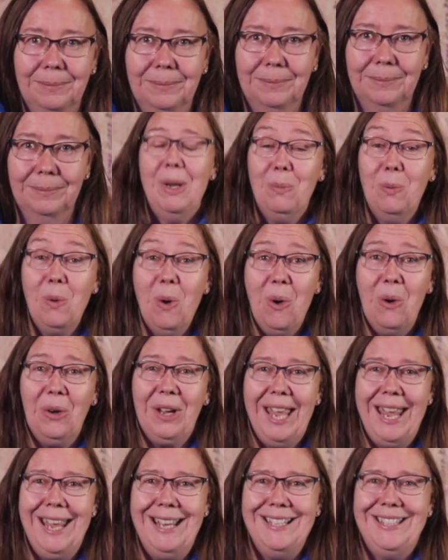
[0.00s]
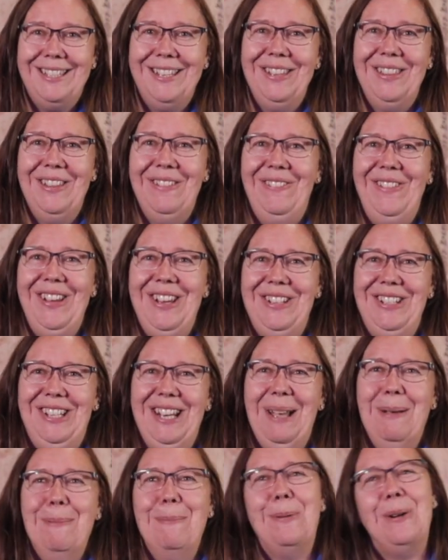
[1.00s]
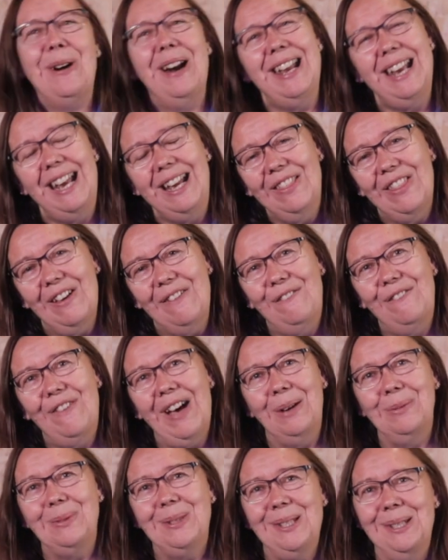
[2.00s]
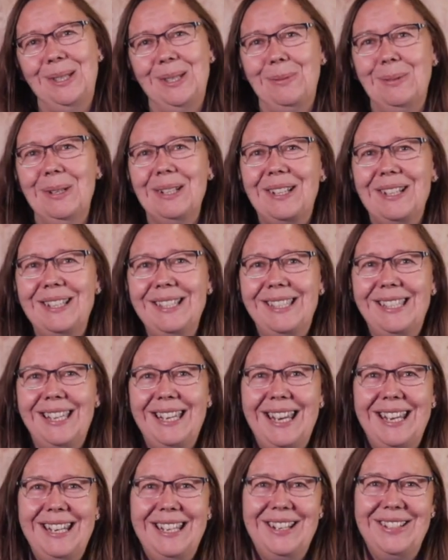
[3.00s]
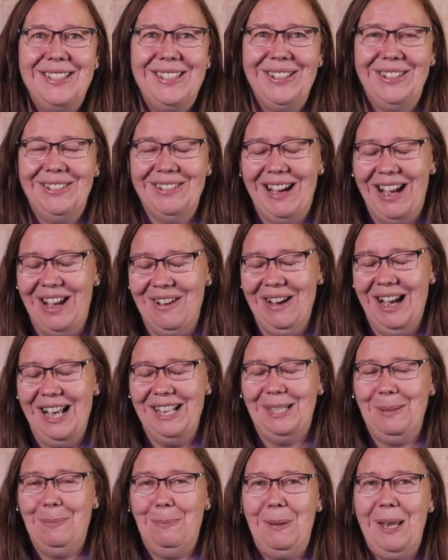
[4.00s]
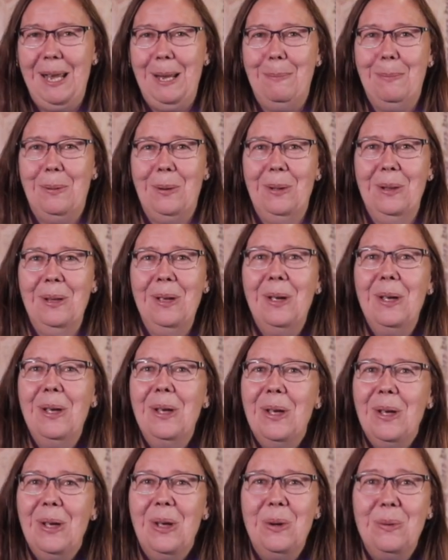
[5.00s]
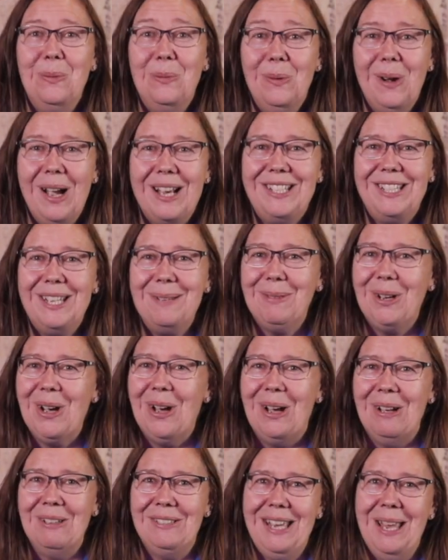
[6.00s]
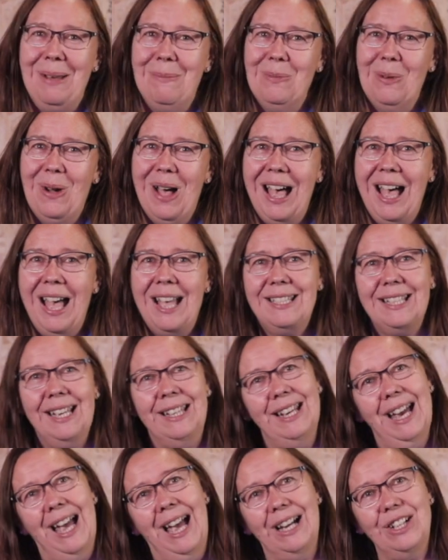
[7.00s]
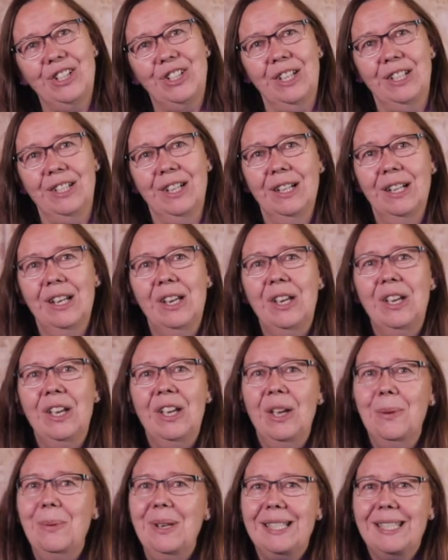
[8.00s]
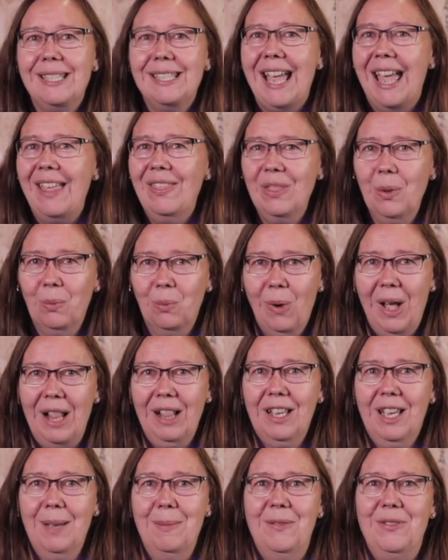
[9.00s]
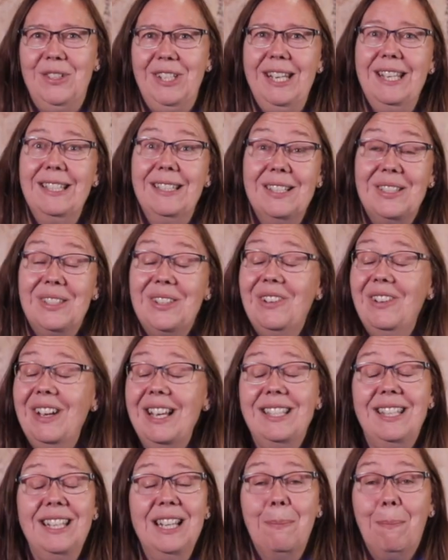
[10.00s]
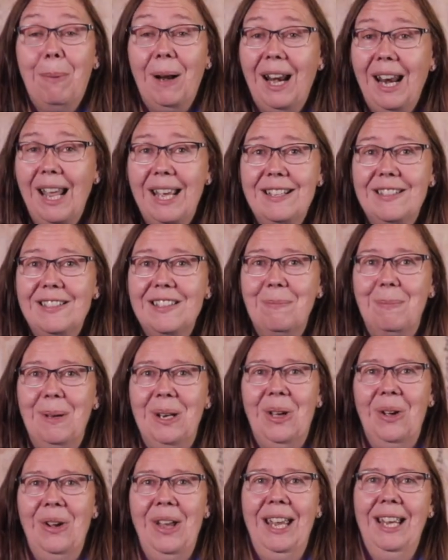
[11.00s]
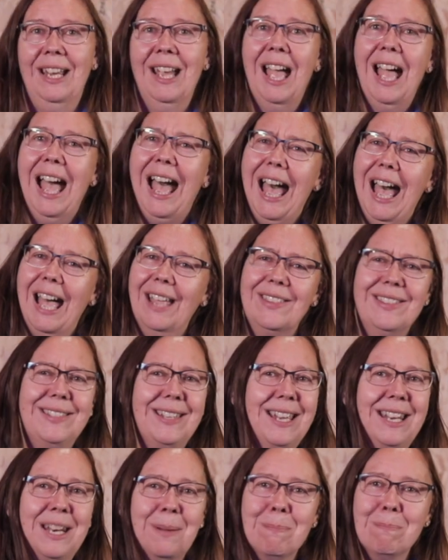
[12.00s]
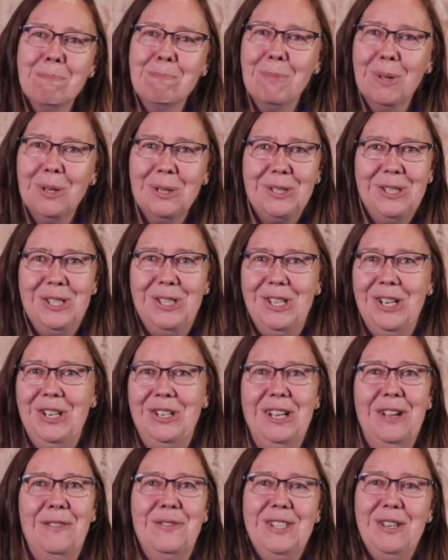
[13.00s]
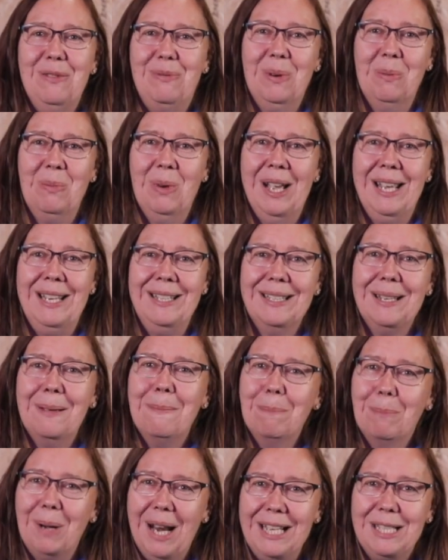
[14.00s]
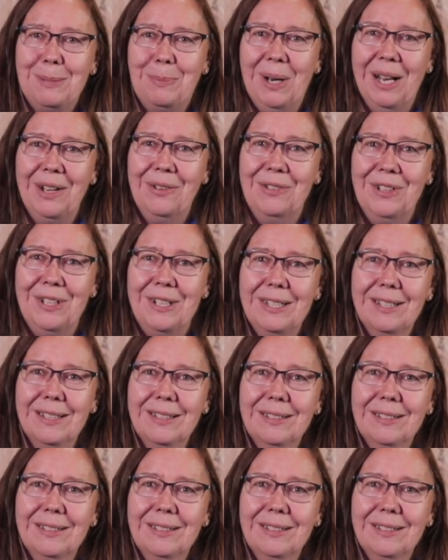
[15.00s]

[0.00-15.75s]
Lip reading: We walk into the future praying that Fountains will continue to grow as a people who worship God in word and action, who extend the welcome of Jesus, creating a place of belonging, and in a multitude of different ways, bless Bradford.